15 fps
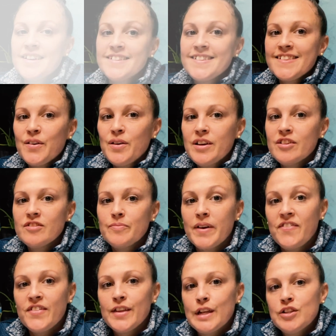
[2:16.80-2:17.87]
So here's my
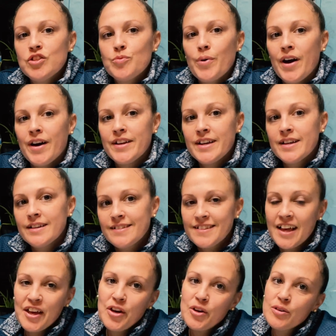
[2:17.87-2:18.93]
finished product.
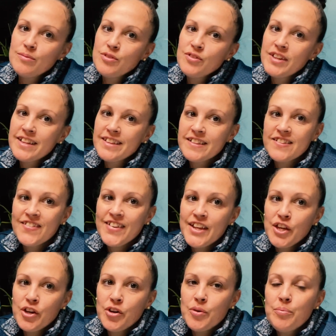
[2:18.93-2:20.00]
I hope you liked this
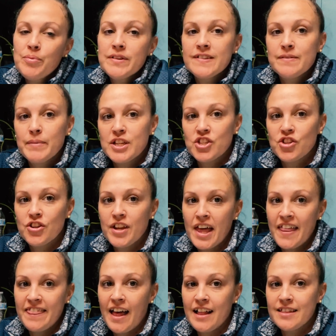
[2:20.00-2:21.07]
video. Please make sure to hit
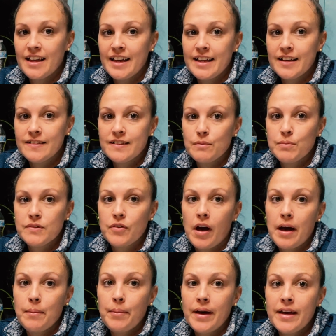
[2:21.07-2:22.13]
that like and
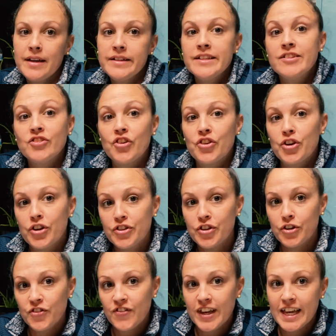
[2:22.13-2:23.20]
subscribe button. Turn on
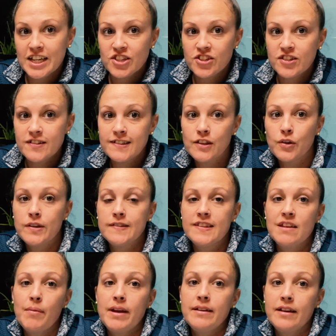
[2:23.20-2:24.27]
notifications so you can see
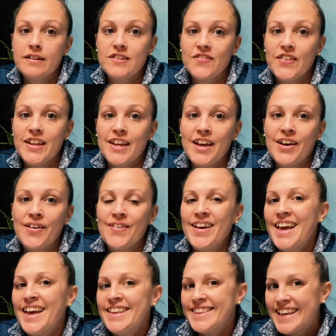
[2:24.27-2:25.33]
my next video.
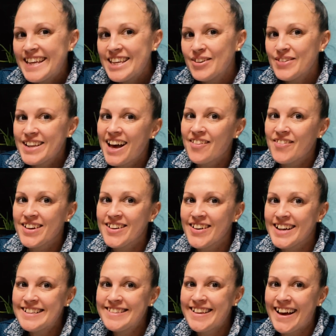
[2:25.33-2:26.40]
Thank you and have a
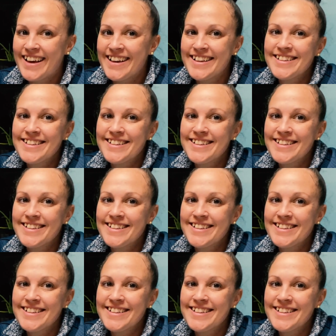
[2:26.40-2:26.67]
great day.